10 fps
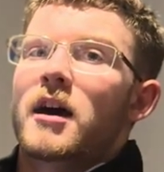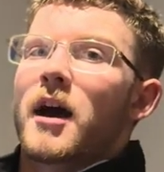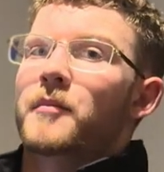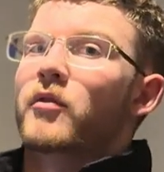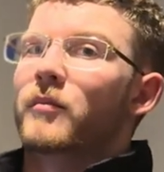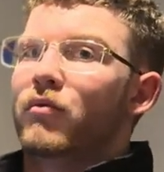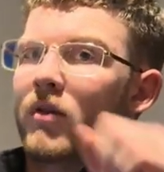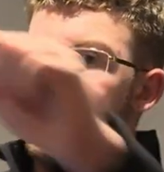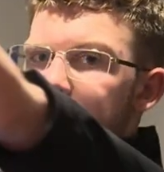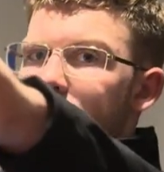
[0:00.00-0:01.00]
I'm doing
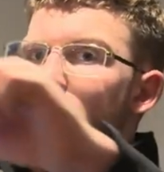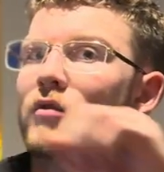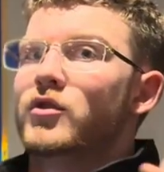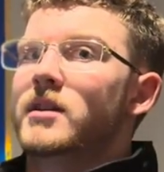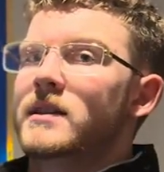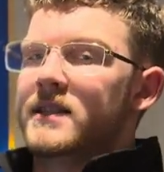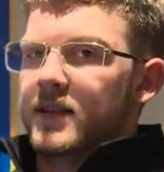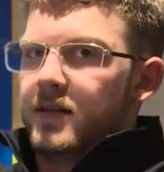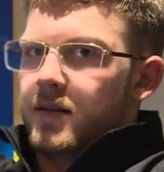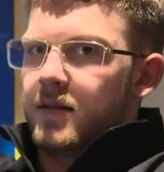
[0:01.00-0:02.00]
pressing
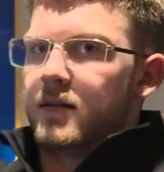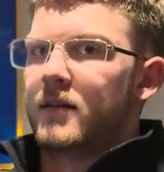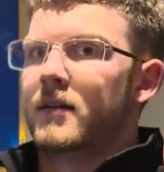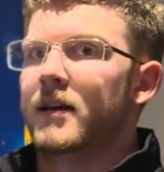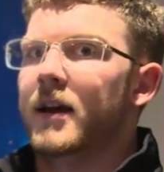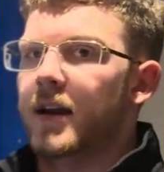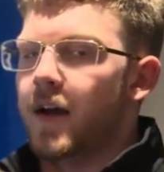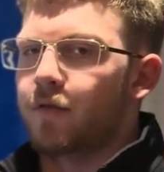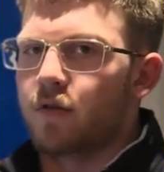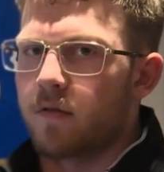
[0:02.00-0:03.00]
motions in
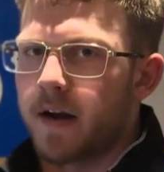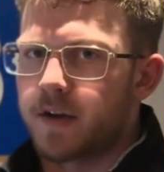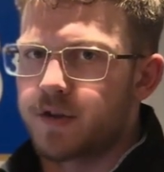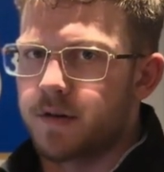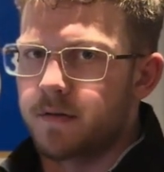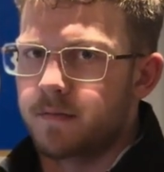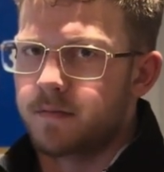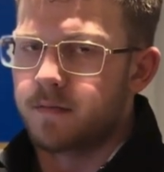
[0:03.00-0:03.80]
every direction.